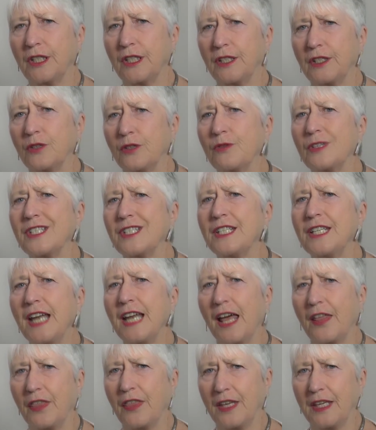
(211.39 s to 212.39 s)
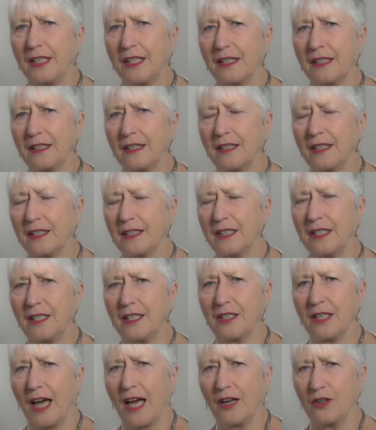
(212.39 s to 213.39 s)
there is nothing that
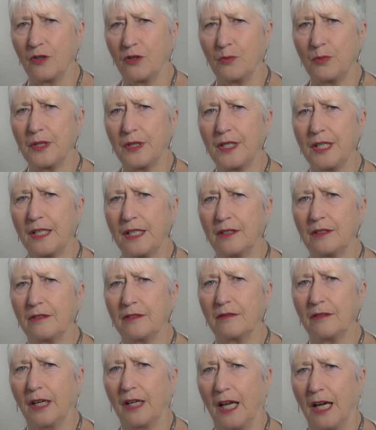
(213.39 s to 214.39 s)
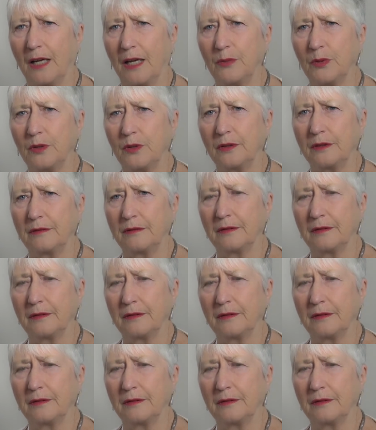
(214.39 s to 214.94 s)
is 100% reliable